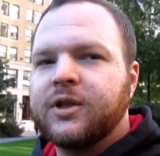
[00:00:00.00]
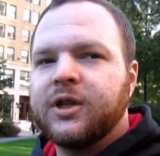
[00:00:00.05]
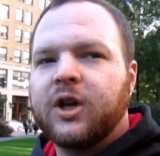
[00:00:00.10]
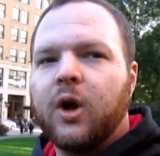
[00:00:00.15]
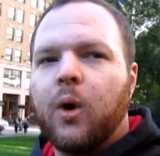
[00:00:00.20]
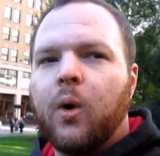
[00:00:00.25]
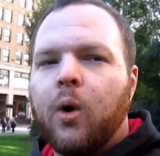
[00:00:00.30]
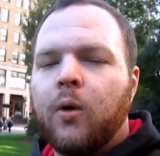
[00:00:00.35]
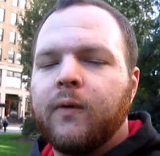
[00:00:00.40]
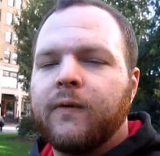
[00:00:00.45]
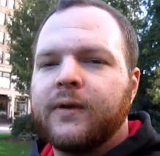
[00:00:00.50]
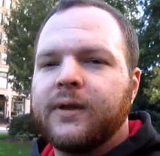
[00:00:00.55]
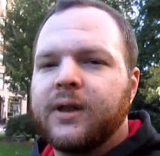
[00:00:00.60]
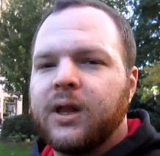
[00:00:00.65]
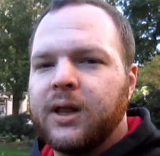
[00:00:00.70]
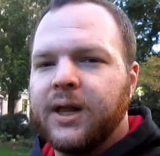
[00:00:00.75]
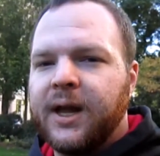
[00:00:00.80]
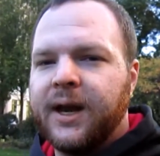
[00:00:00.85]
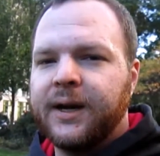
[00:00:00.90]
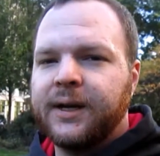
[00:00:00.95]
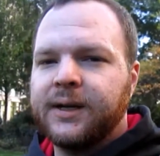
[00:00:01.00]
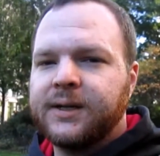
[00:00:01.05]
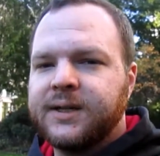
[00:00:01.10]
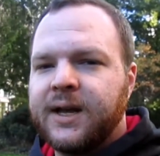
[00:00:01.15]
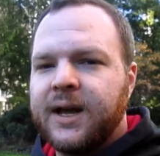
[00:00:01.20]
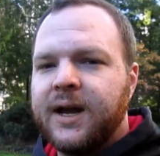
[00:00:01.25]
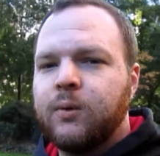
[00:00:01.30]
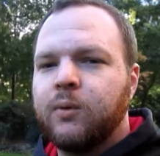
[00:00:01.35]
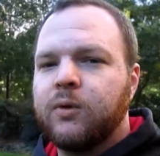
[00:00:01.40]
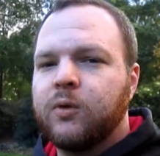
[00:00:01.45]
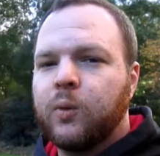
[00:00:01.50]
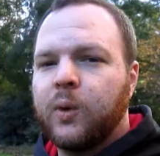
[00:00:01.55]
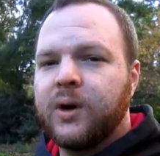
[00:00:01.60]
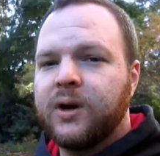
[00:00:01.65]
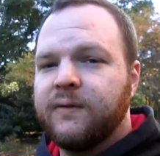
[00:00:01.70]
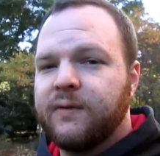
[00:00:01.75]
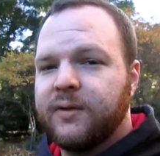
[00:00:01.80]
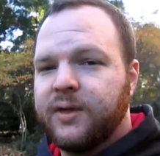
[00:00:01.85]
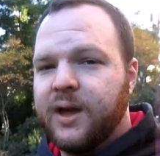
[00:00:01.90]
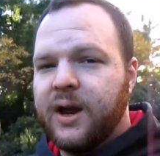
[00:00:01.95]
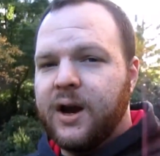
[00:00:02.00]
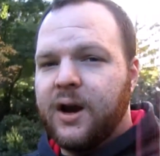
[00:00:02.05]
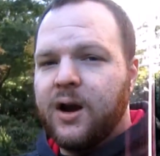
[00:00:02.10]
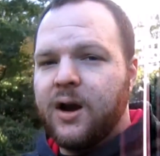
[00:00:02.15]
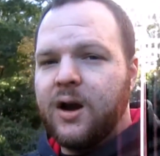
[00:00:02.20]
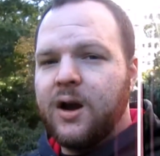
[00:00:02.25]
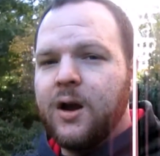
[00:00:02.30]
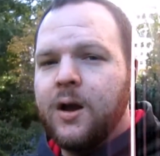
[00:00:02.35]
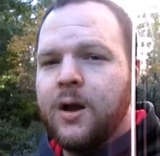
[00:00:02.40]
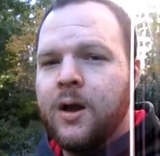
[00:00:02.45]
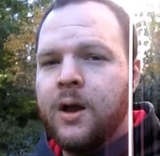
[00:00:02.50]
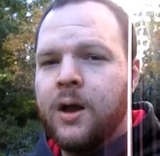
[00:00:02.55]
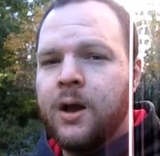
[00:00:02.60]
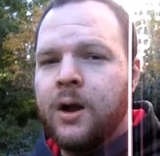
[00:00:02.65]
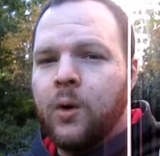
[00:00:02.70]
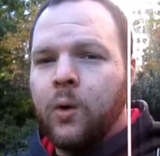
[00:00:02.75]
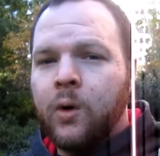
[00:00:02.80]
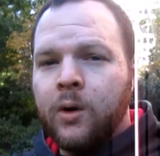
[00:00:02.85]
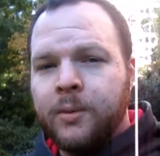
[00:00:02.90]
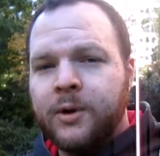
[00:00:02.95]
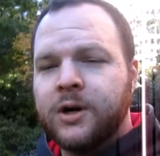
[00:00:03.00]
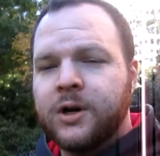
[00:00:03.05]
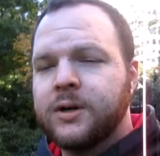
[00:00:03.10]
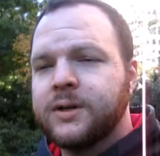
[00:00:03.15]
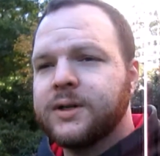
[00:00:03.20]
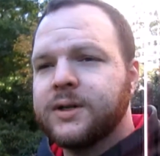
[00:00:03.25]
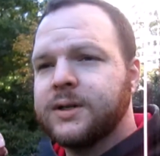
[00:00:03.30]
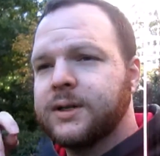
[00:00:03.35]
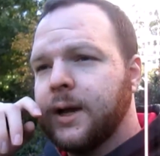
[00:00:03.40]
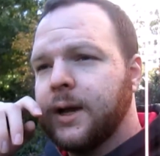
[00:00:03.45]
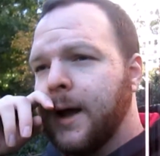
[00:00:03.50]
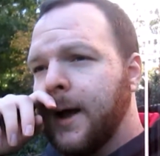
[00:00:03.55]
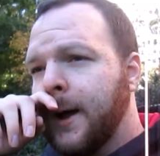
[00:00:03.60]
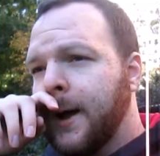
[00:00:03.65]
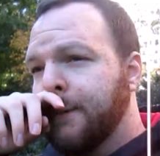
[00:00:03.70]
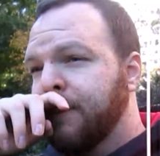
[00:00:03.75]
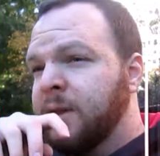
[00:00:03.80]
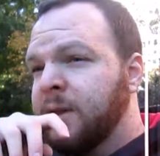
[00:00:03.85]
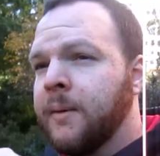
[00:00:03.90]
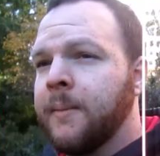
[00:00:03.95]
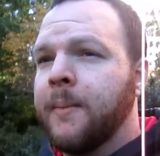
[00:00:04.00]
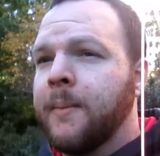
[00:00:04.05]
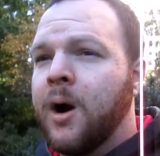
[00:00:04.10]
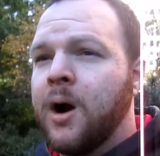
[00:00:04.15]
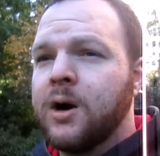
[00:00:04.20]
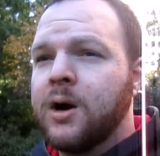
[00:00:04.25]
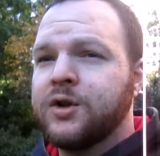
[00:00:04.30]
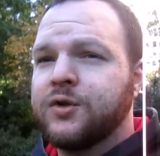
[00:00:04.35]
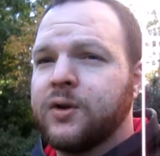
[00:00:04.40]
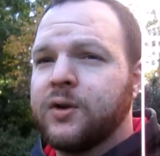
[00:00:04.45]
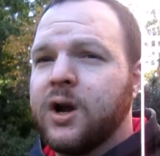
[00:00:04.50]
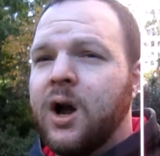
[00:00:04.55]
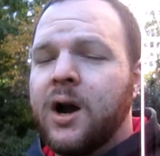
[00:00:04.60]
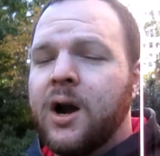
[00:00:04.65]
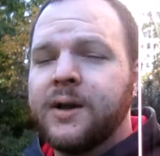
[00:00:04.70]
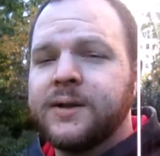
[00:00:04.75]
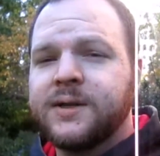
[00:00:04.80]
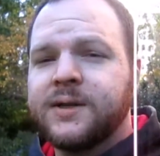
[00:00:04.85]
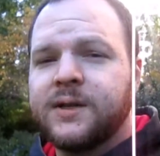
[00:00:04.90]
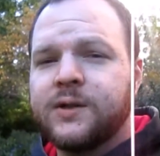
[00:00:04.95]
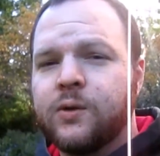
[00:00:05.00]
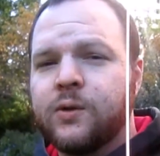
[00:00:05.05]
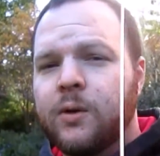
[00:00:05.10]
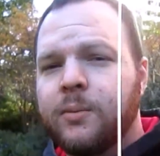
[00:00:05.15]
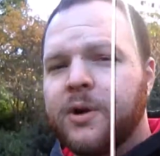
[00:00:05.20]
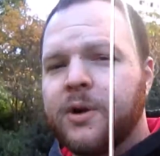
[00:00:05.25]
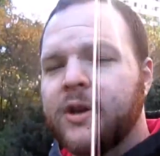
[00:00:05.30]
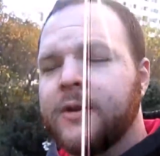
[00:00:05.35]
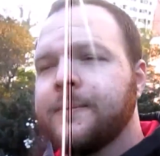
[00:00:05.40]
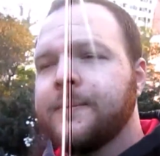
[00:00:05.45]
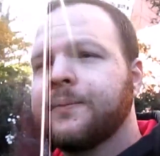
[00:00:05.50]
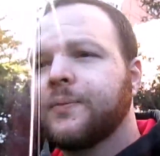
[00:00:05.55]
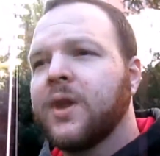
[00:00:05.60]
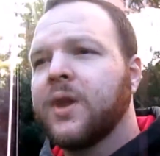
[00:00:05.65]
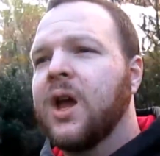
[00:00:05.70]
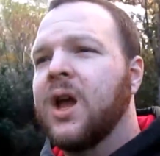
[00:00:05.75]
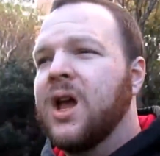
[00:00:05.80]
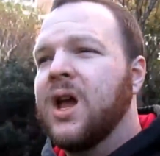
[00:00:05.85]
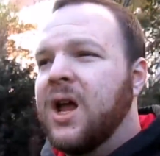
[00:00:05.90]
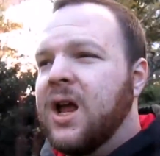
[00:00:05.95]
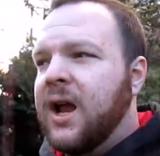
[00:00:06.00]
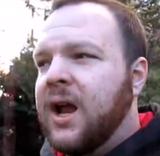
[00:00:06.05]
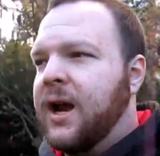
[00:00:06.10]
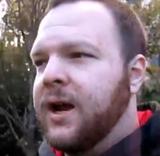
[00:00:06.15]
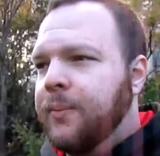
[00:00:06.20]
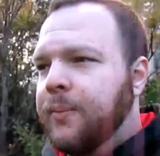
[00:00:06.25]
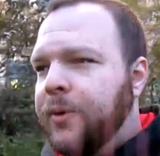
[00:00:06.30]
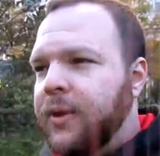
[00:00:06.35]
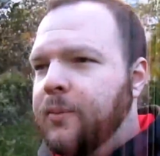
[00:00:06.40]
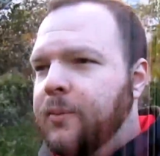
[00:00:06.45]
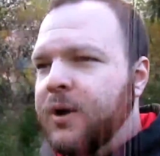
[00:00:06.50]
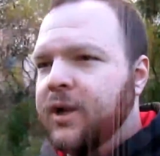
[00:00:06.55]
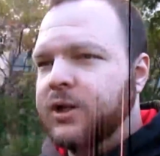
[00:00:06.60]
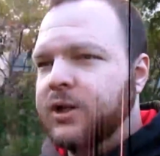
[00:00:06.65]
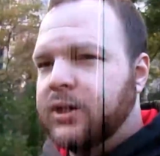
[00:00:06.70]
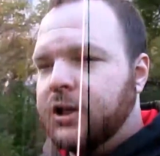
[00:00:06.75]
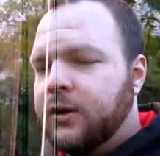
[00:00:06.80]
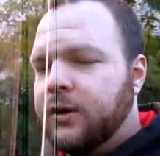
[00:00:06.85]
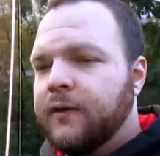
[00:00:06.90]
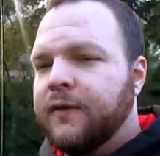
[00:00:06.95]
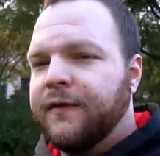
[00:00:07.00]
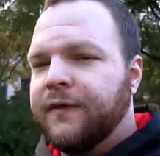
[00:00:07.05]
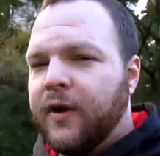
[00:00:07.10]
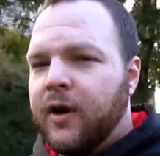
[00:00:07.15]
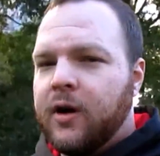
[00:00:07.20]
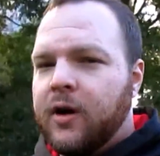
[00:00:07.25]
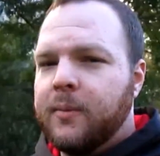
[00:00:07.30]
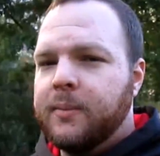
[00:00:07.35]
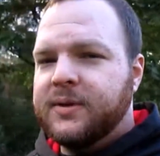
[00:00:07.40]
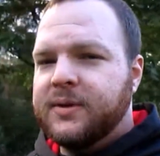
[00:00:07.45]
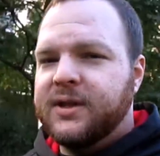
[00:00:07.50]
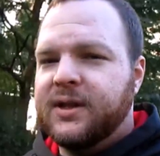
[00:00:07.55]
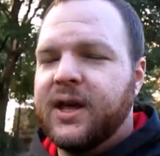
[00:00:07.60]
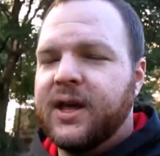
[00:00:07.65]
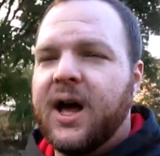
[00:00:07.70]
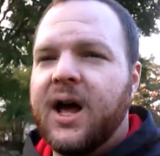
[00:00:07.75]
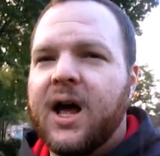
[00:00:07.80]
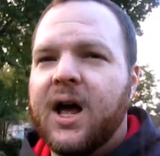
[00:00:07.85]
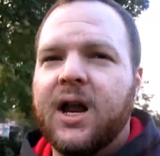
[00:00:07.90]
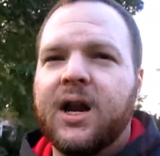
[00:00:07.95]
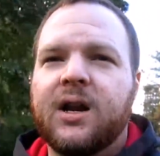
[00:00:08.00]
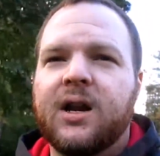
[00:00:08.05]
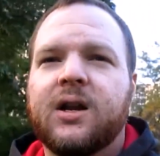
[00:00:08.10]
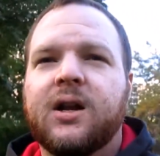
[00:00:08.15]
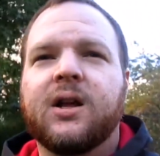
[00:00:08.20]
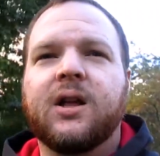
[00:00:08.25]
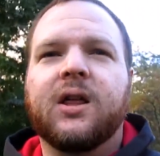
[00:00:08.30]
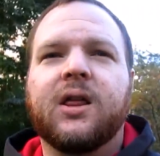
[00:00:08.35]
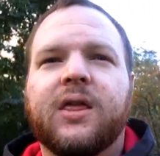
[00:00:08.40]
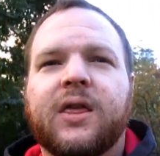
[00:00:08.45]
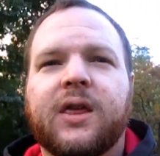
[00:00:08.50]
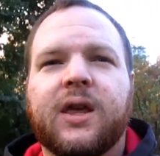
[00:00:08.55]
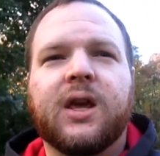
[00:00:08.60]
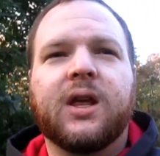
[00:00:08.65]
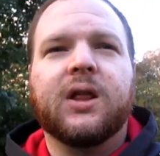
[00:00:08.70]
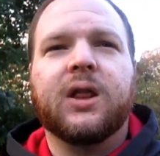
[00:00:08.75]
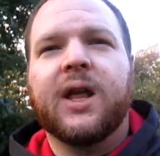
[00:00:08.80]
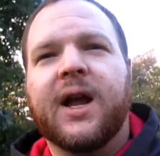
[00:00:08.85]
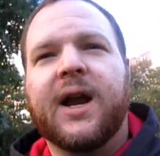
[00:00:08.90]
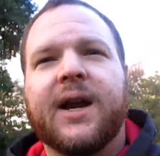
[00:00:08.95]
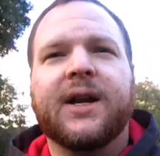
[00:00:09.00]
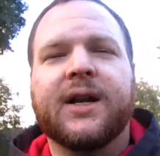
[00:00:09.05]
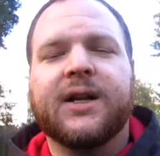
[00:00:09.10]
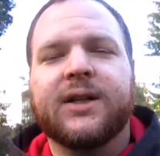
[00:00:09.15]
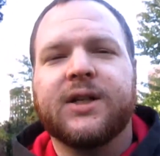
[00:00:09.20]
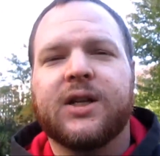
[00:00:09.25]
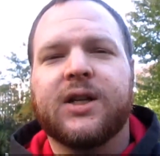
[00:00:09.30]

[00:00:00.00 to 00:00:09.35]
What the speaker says: to go over the landing site with one of their orbiters, the Mars Reconnaissance Orbiter, and it pretty much confirmed that the landing